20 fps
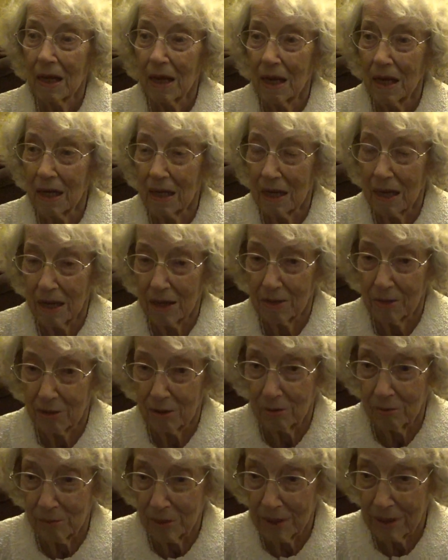And I
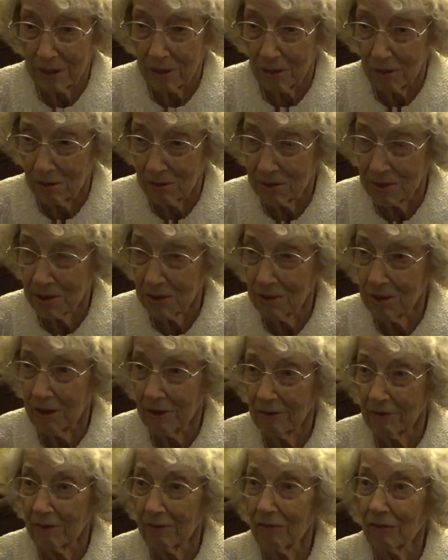thought we can also
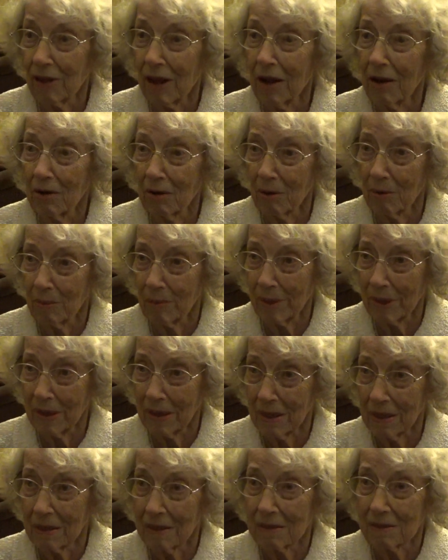have a flower
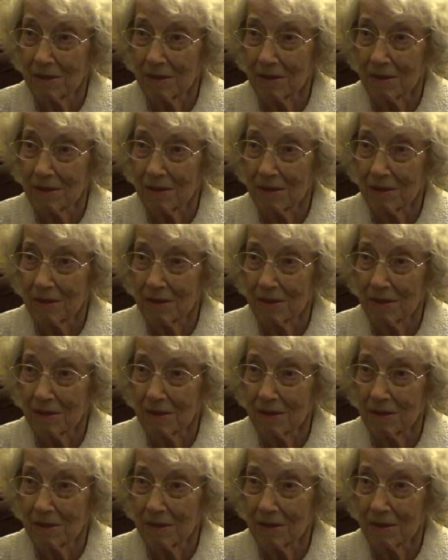bed.